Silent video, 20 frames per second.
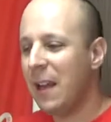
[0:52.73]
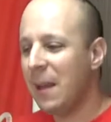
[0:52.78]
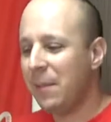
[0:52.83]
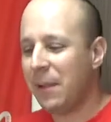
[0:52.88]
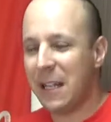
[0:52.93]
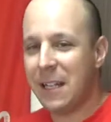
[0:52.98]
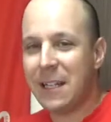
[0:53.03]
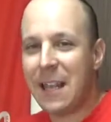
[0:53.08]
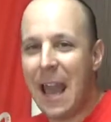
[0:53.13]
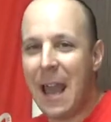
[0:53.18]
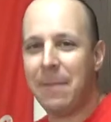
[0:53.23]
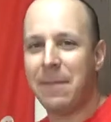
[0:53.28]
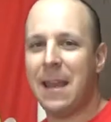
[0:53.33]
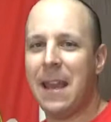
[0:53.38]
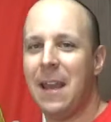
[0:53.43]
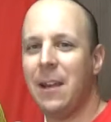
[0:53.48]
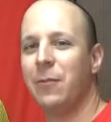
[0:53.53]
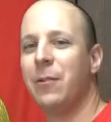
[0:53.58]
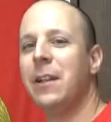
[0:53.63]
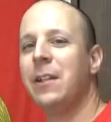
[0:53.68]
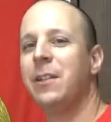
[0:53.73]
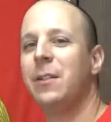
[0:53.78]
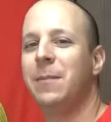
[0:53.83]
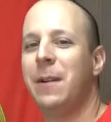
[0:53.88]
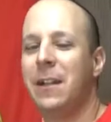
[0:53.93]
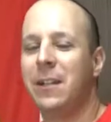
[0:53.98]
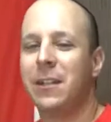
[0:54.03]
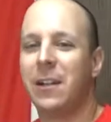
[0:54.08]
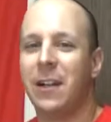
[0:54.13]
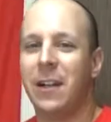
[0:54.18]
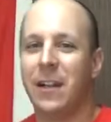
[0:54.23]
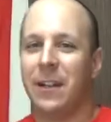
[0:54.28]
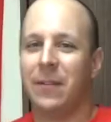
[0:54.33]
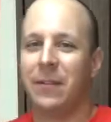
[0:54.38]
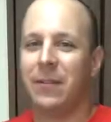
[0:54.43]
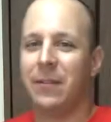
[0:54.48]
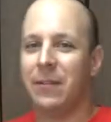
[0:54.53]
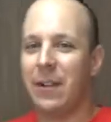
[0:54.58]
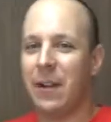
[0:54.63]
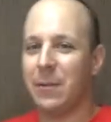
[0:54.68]
played CapCan way too much
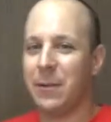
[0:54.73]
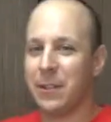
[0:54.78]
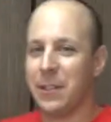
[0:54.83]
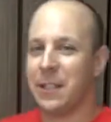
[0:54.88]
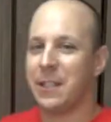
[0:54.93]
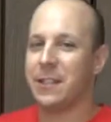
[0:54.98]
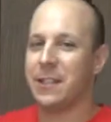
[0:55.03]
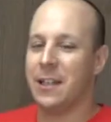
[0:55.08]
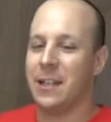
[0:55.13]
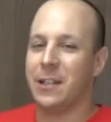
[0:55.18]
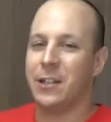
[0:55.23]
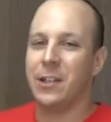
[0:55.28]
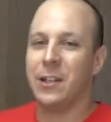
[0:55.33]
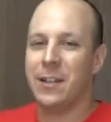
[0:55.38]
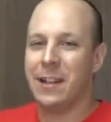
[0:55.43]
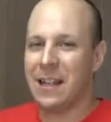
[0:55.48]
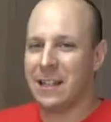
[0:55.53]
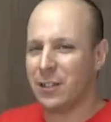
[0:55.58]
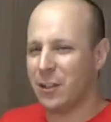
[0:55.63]
on Rainbow Six Siege, and that